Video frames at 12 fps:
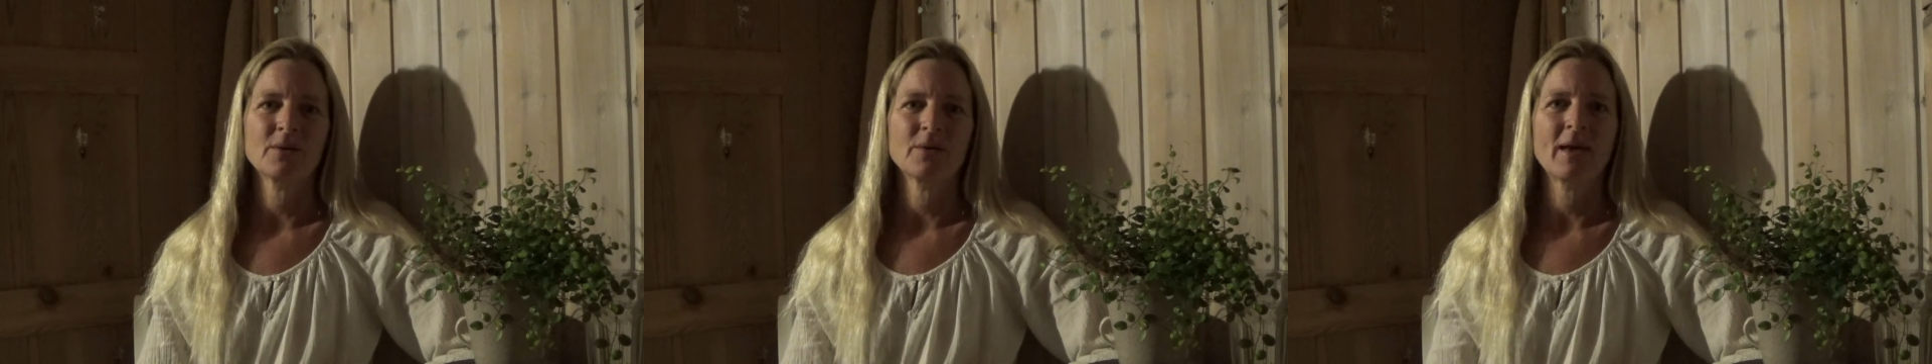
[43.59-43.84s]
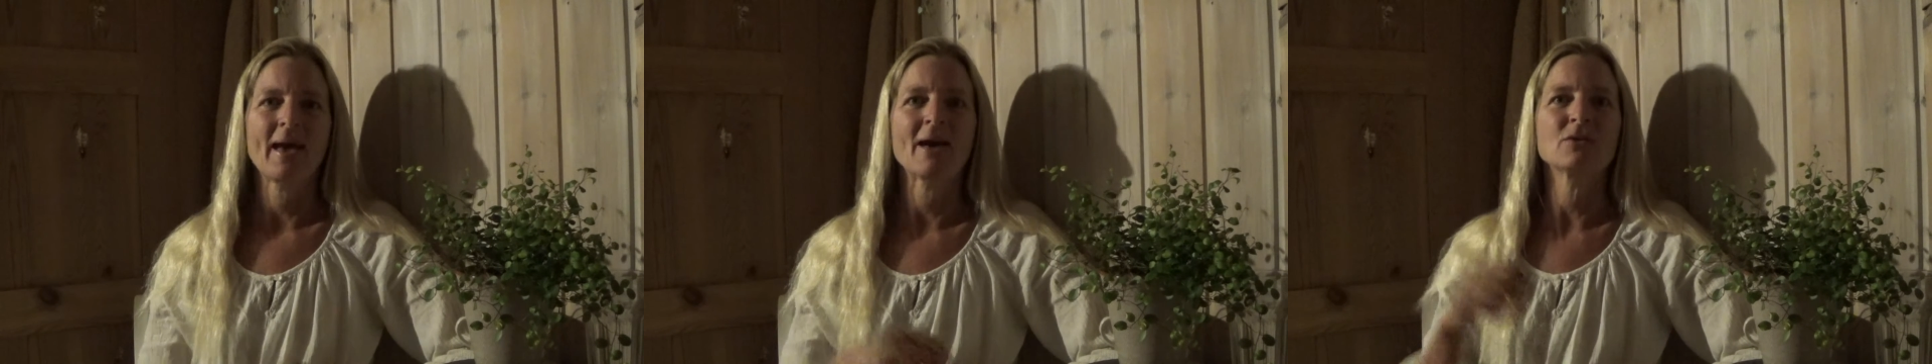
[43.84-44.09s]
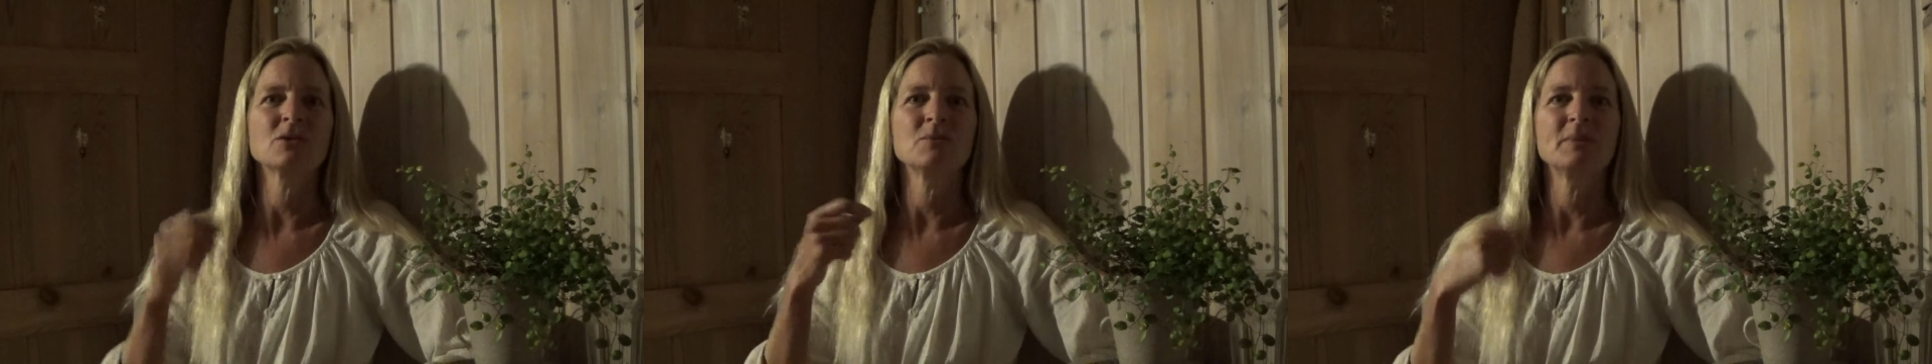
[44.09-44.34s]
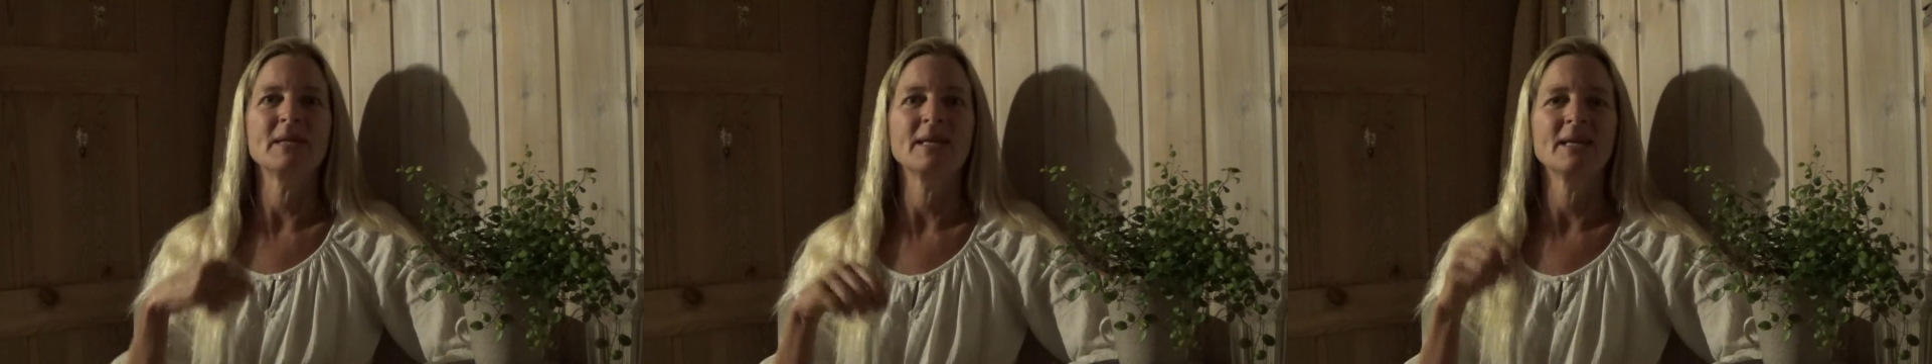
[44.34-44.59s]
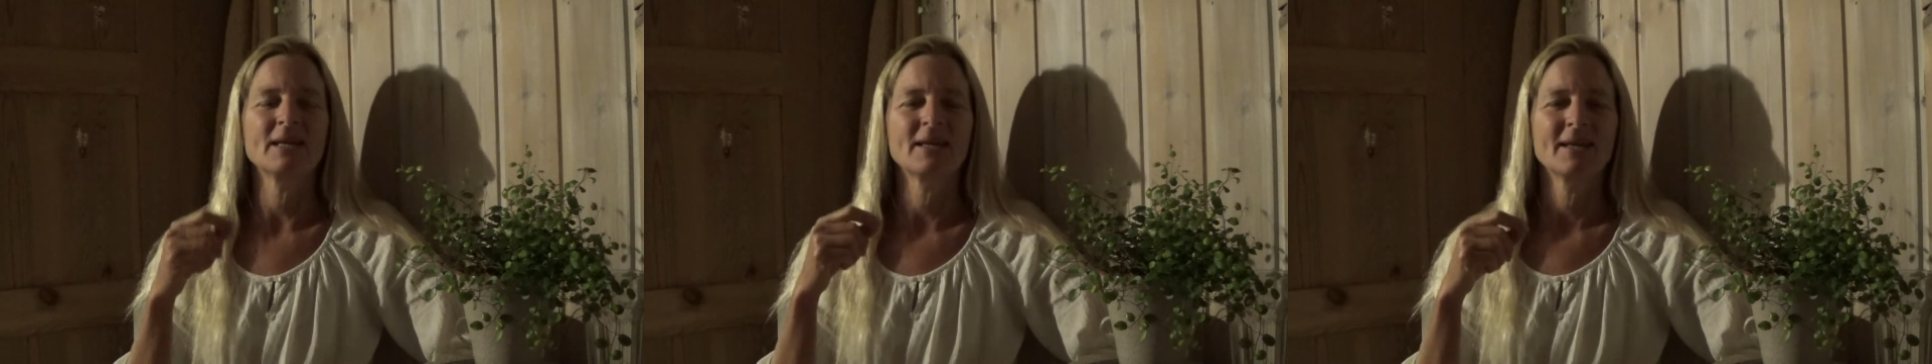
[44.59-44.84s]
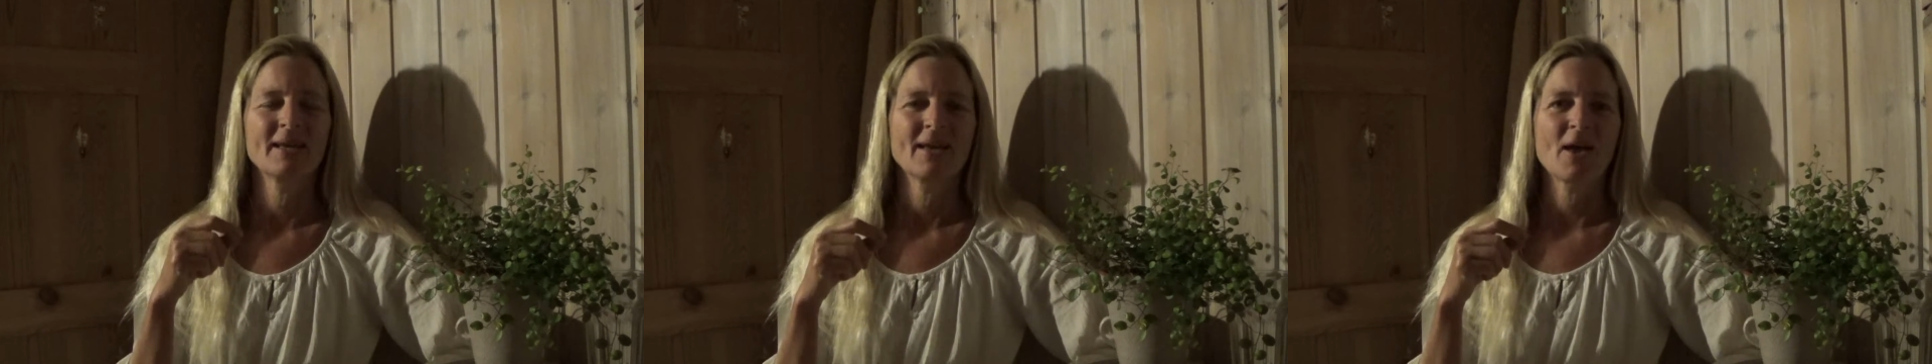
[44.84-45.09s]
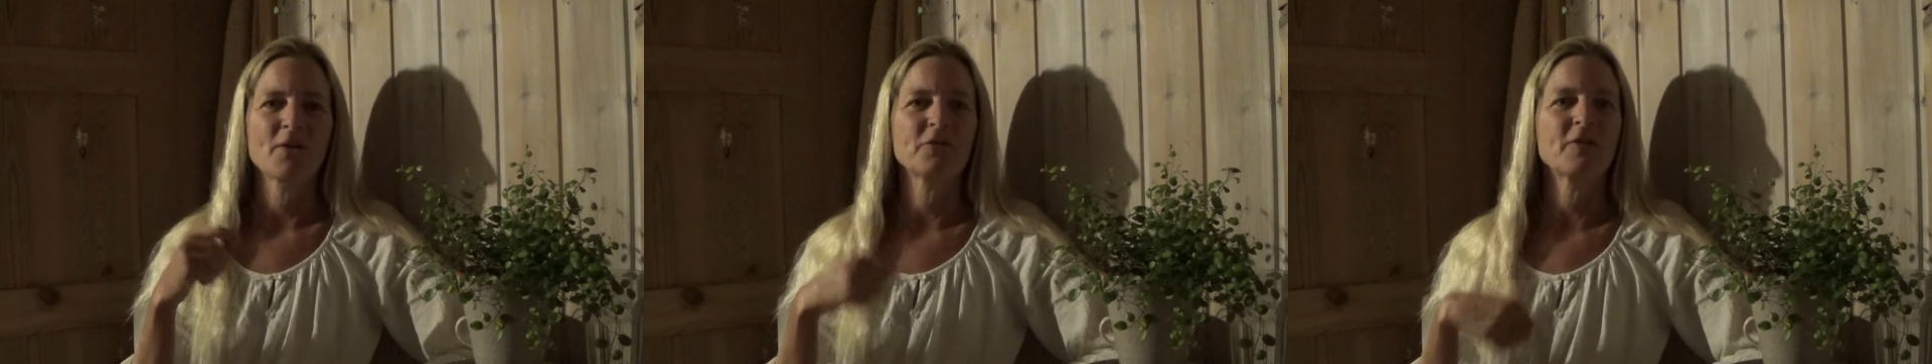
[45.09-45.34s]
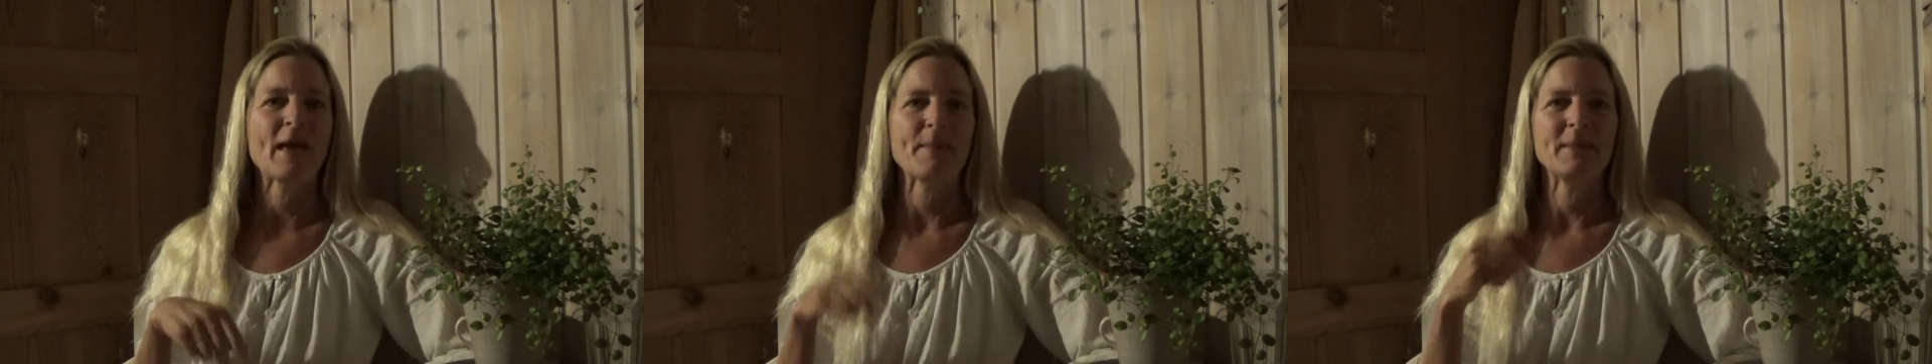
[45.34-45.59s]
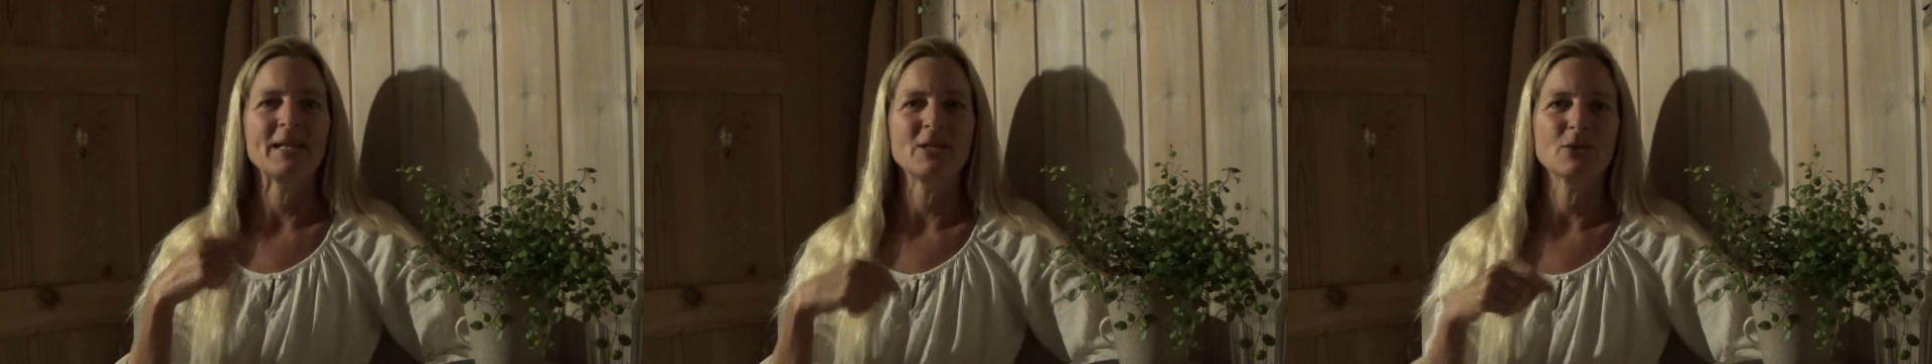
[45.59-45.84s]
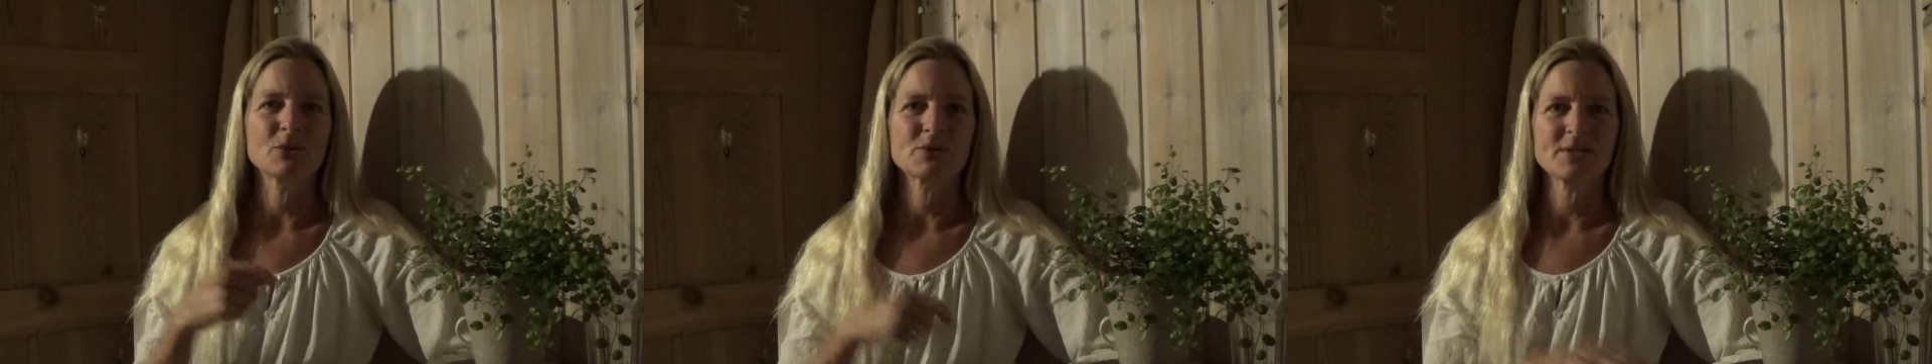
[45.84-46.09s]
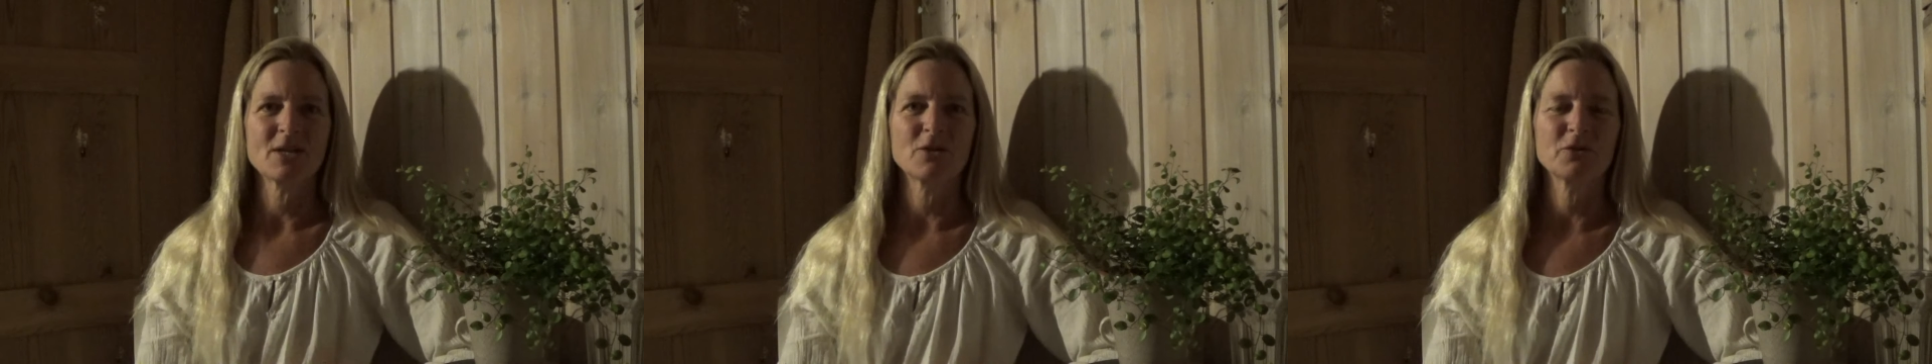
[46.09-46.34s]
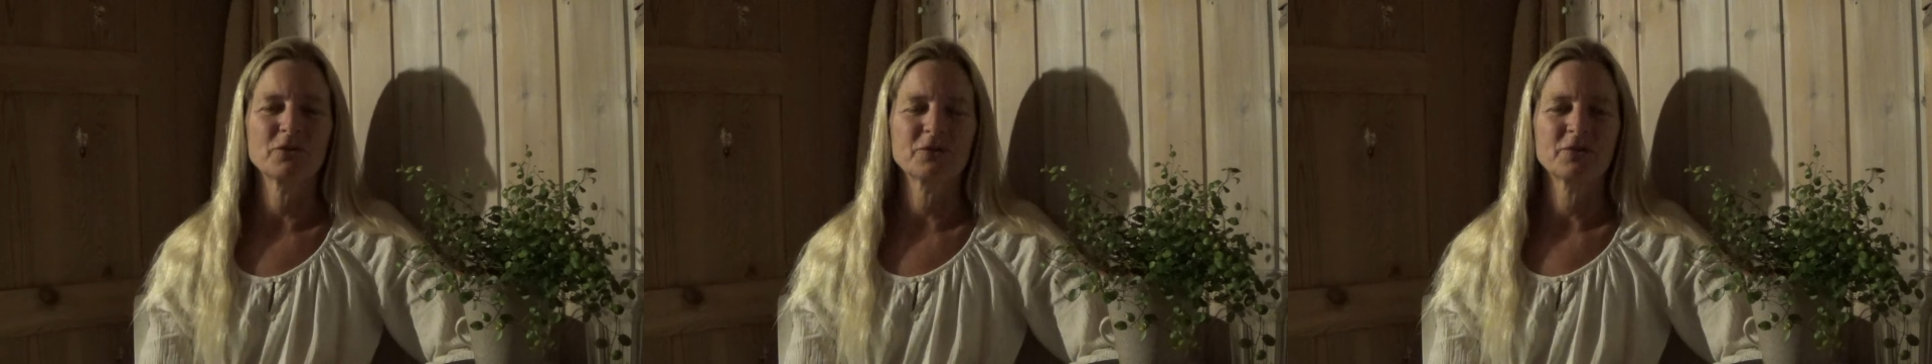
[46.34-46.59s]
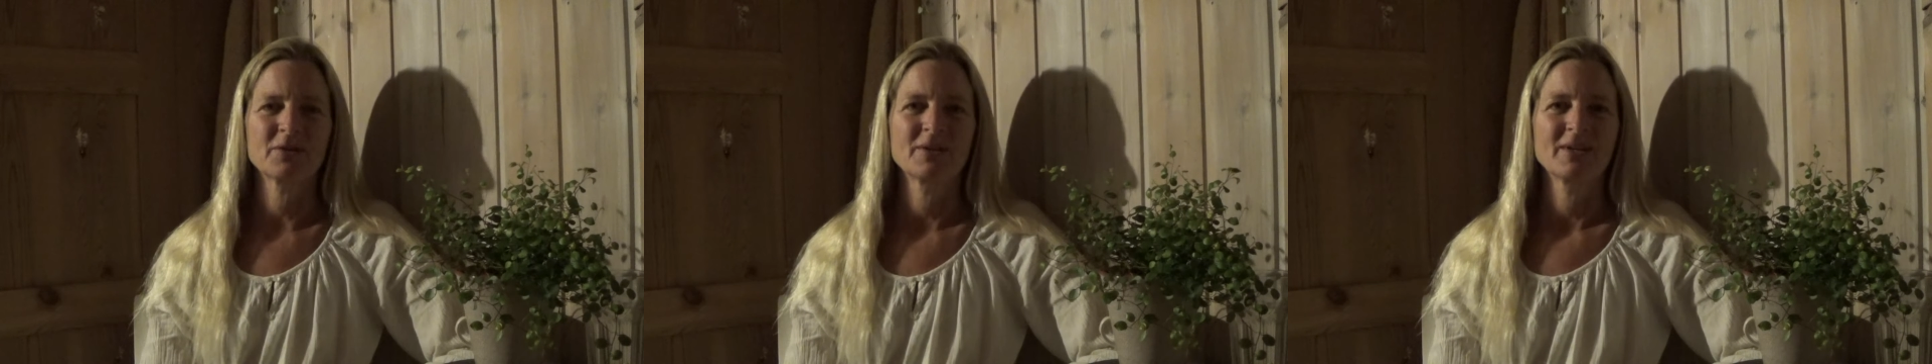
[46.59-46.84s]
how to be a family yourself,